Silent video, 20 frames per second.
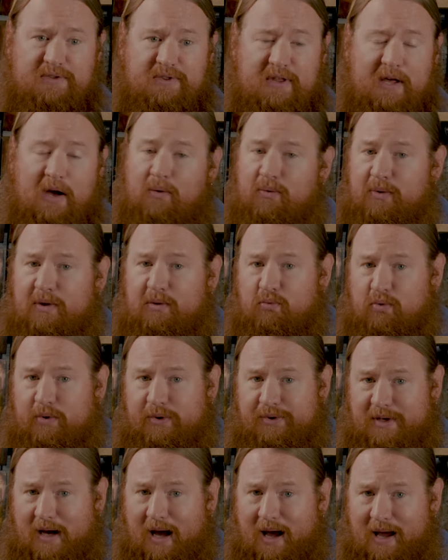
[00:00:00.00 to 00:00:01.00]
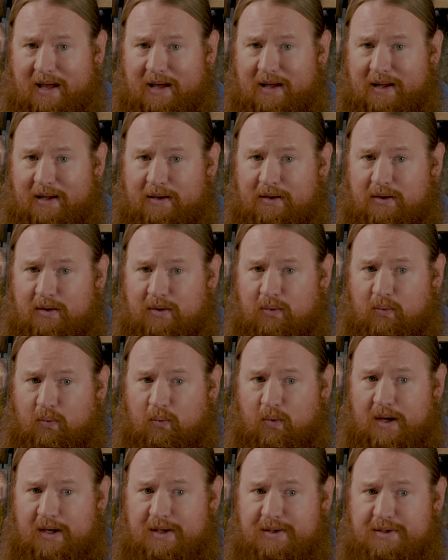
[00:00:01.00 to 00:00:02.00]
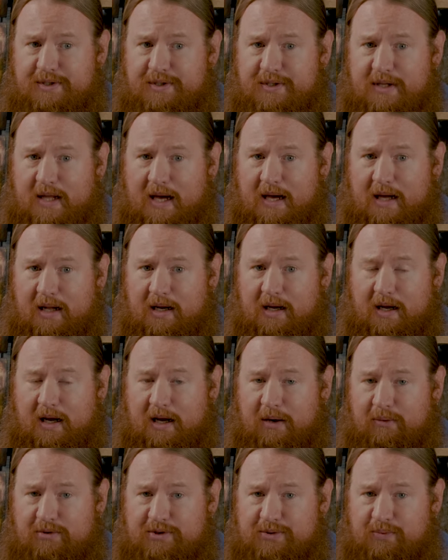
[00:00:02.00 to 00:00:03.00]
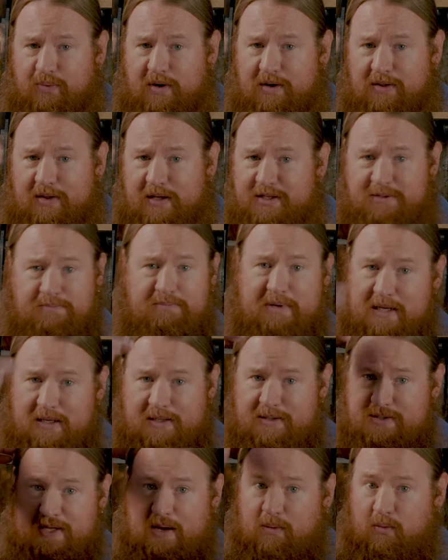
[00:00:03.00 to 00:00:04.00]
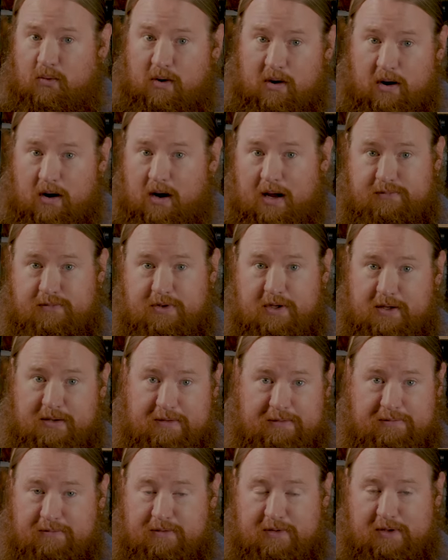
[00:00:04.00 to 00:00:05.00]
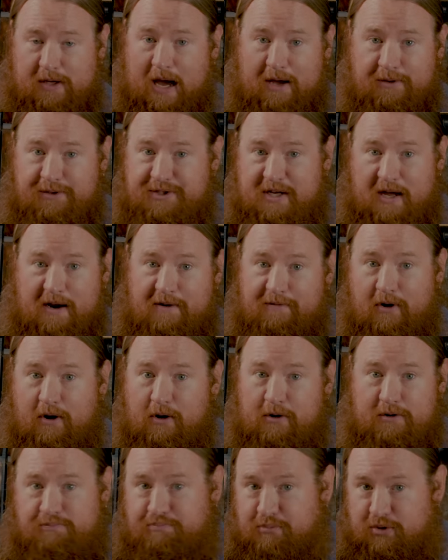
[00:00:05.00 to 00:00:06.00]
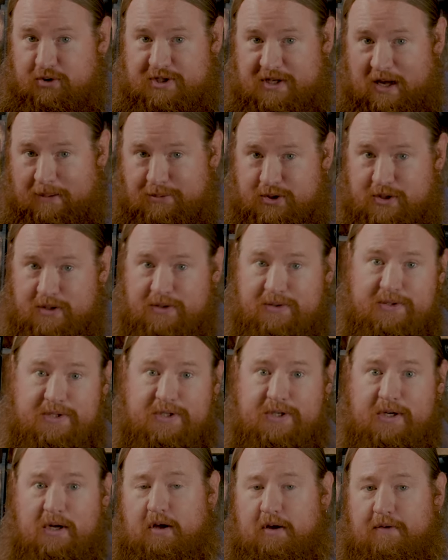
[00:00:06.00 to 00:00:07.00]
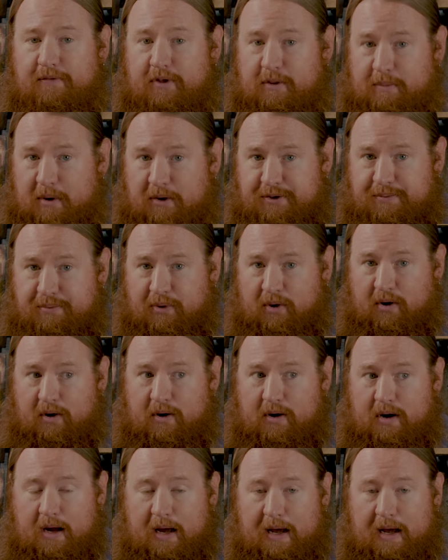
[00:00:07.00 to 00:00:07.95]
The only real tie-in was that it was one of these beings that were the outside of our perceptions for the most part,